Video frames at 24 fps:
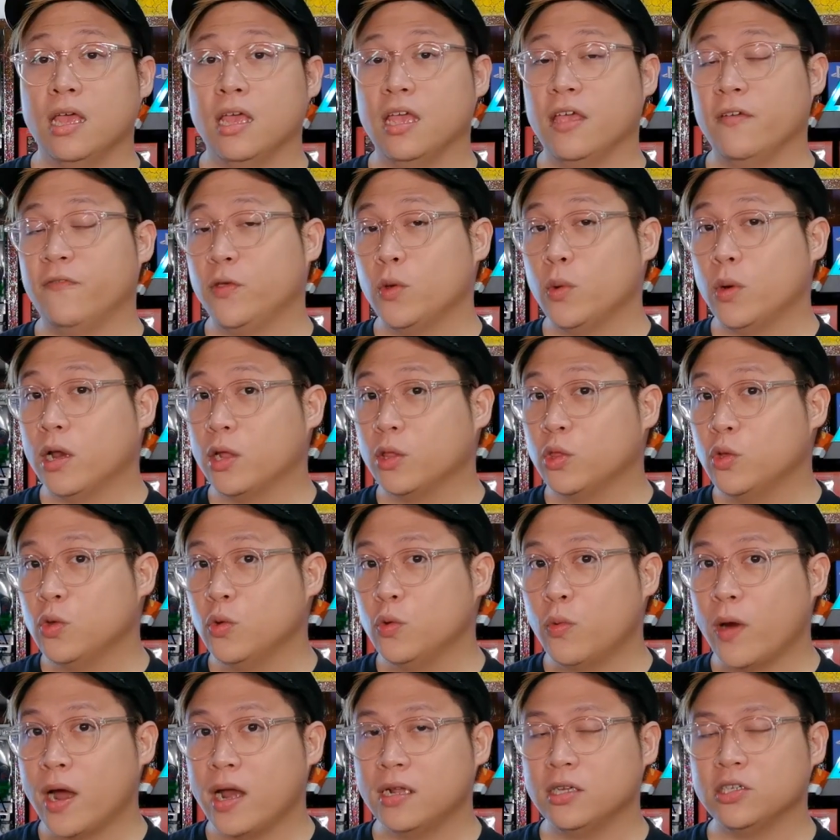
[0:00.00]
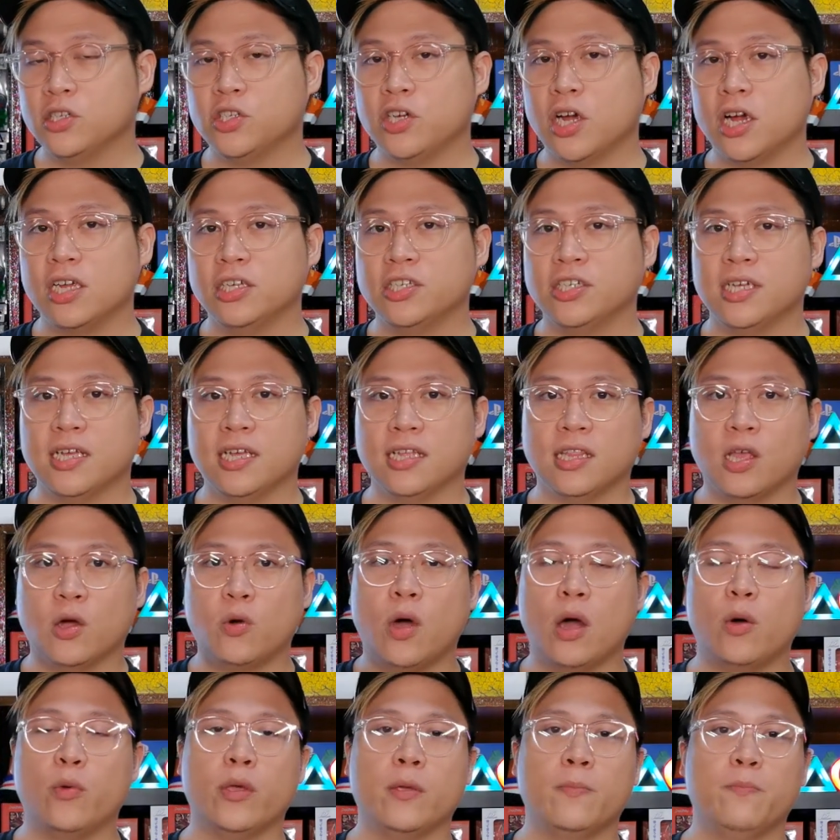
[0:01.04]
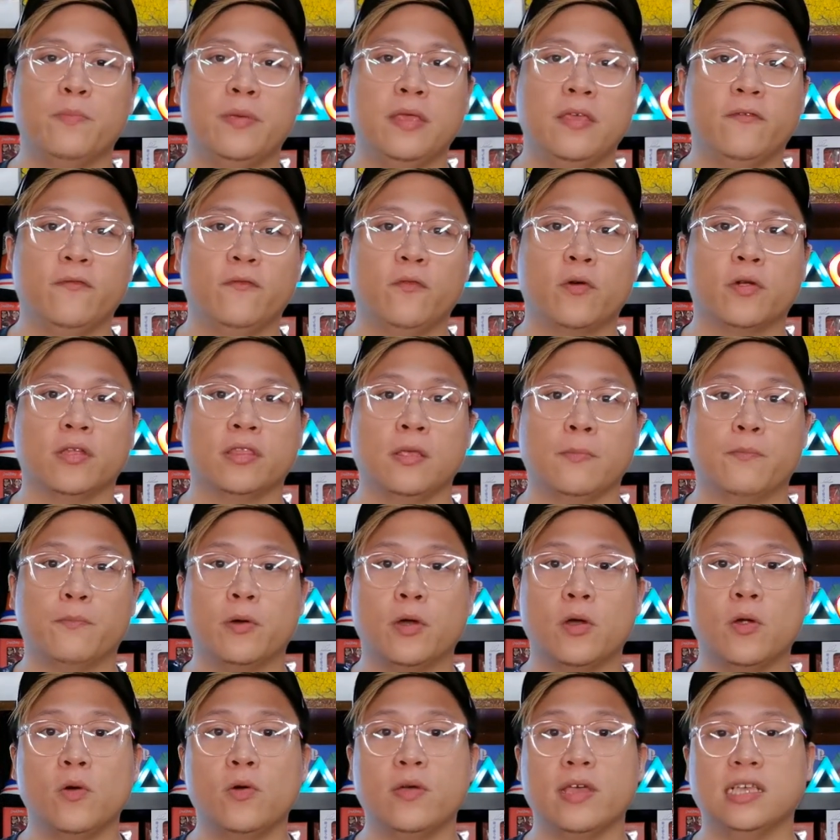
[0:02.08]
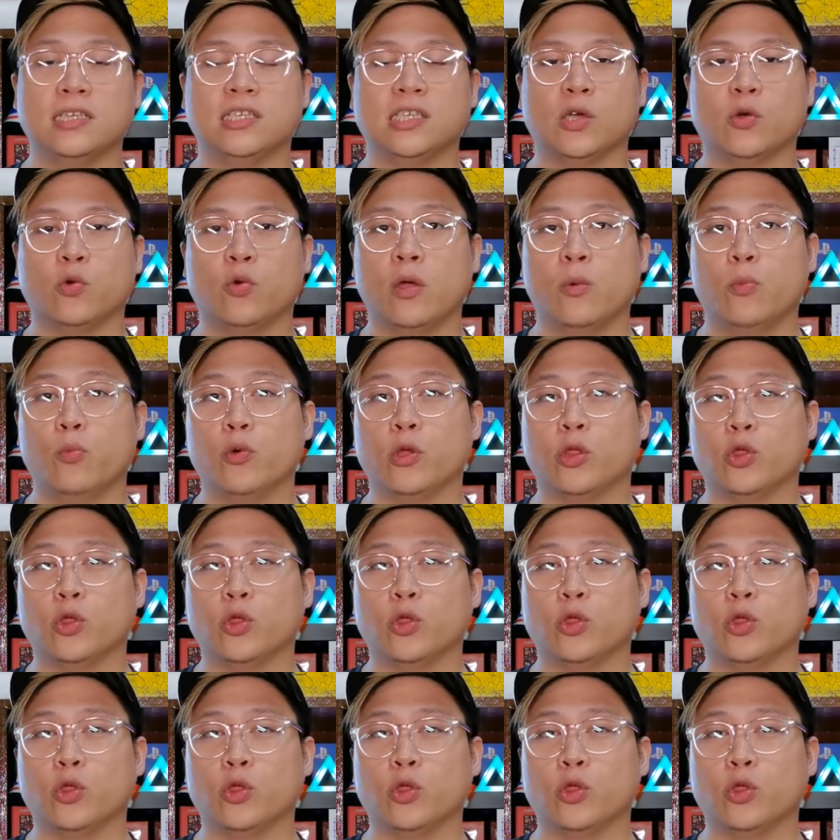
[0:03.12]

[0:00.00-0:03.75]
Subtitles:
If you want to do wireless charging, the Huawei P40 Pro is equipped